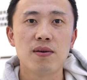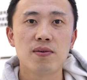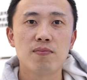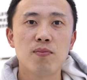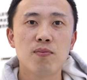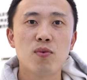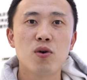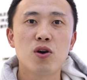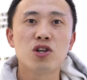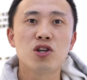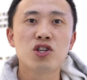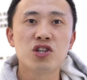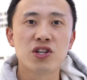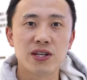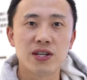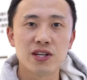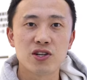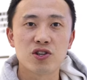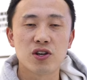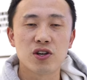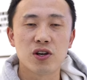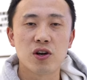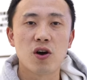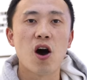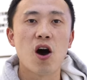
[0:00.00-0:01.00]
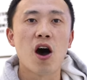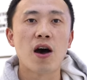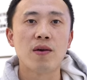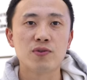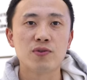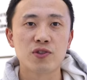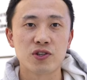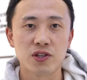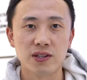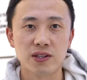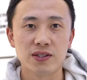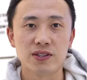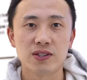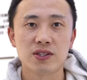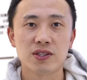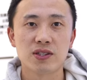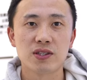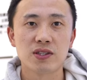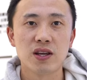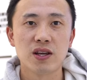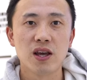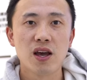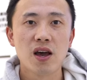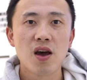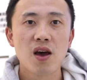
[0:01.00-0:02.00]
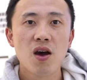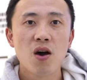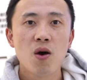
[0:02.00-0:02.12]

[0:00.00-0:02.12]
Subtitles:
more traditional options?